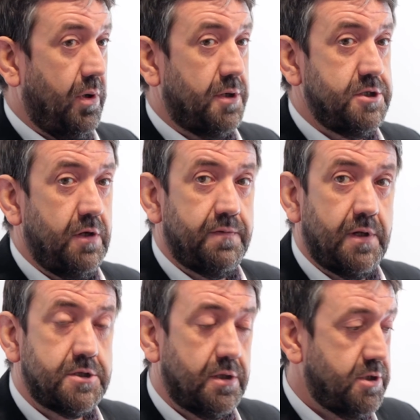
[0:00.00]
party if
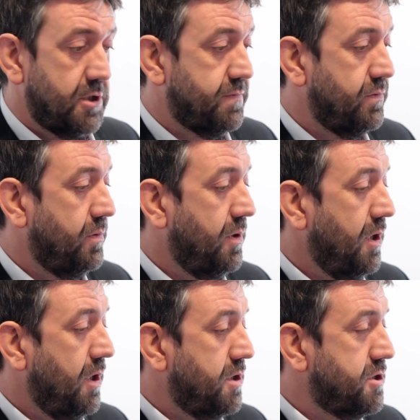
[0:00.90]
they're successful.
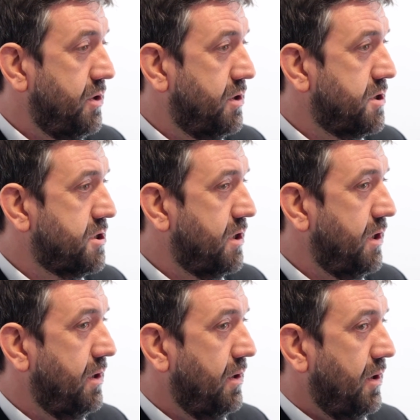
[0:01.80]
So you can
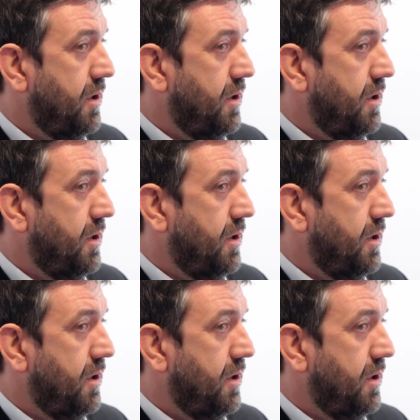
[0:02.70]
see,